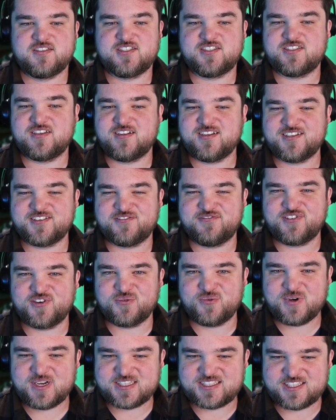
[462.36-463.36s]
Stalling for
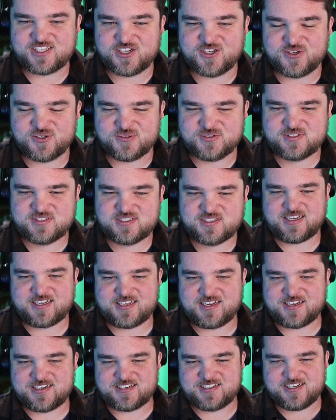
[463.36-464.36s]
what, though? I
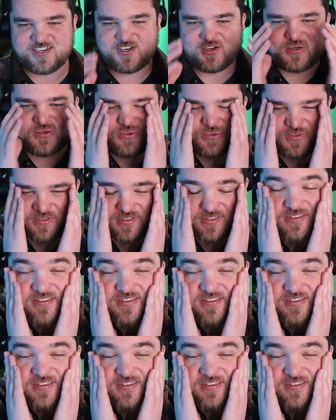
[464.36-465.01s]
gotta know.